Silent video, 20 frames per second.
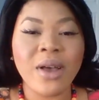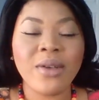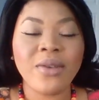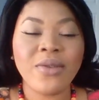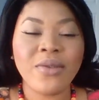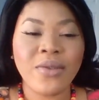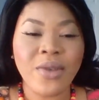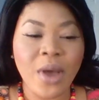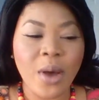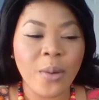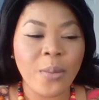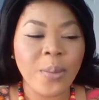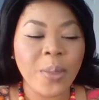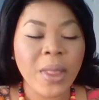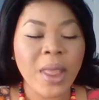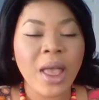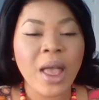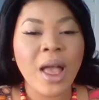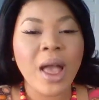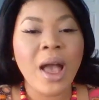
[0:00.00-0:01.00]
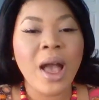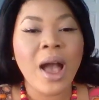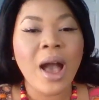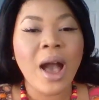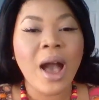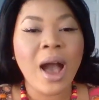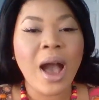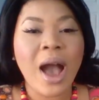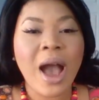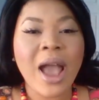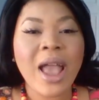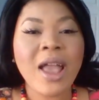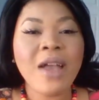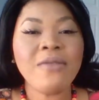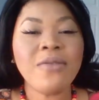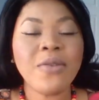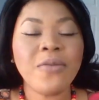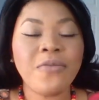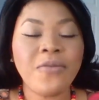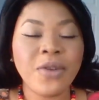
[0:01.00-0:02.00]
So, I
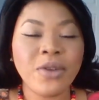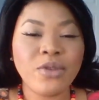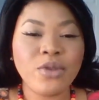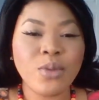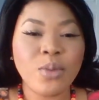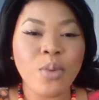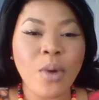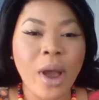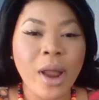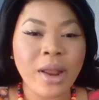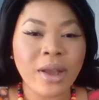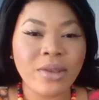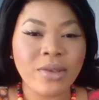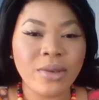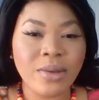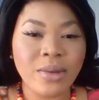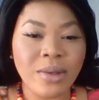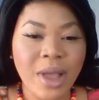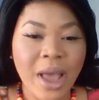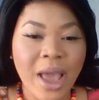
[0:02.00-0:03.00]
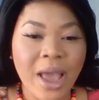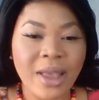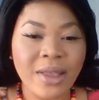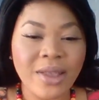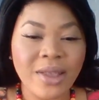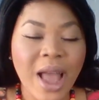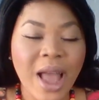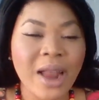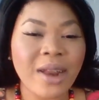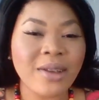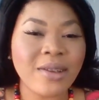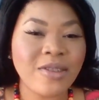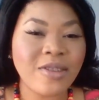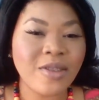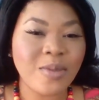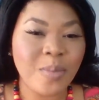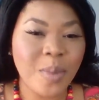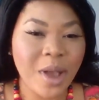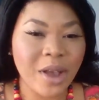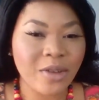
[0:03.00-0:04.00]
have a feature product today that is
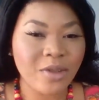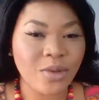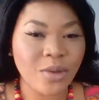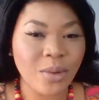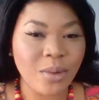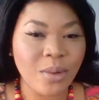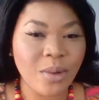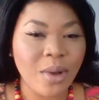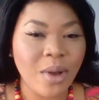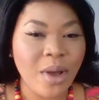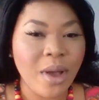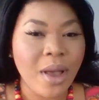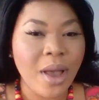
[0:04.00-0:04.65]
special.